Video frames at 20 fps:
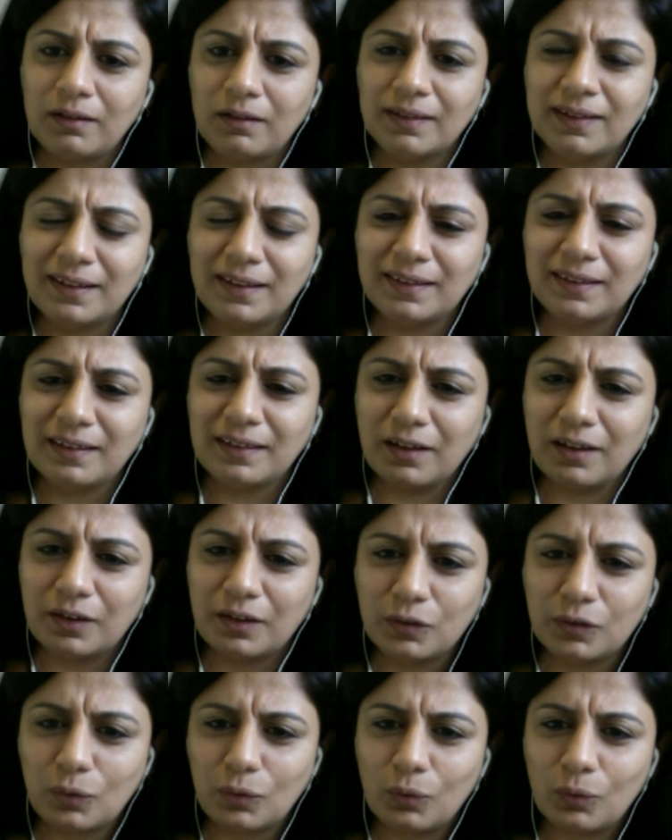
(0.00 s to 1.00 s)
6 years
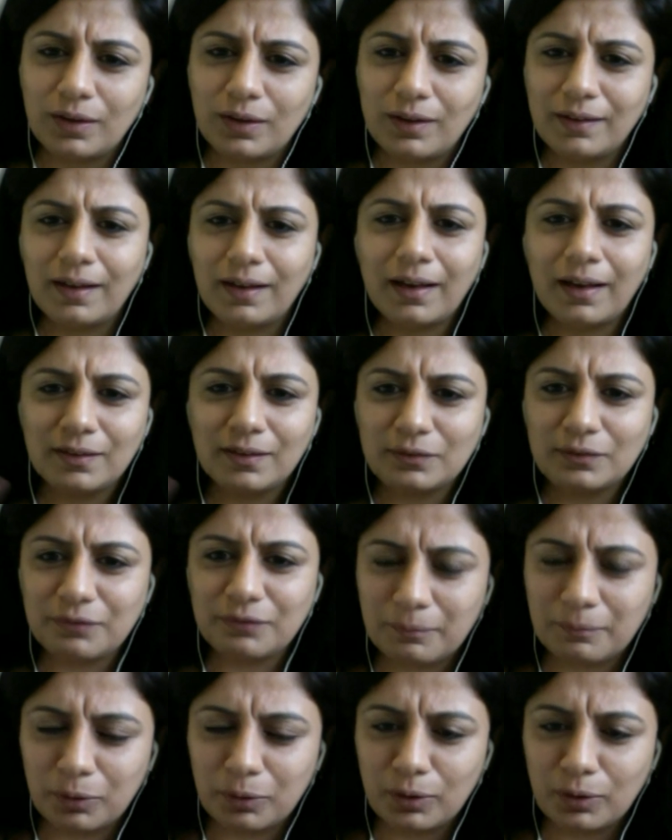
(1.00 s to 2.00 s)
old, dies of a
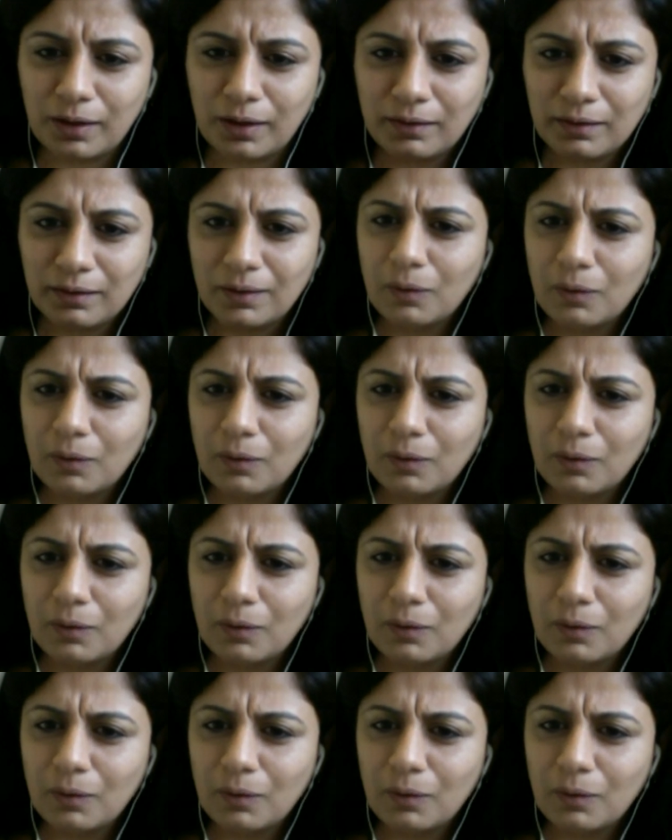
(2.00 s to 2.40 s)
bullet,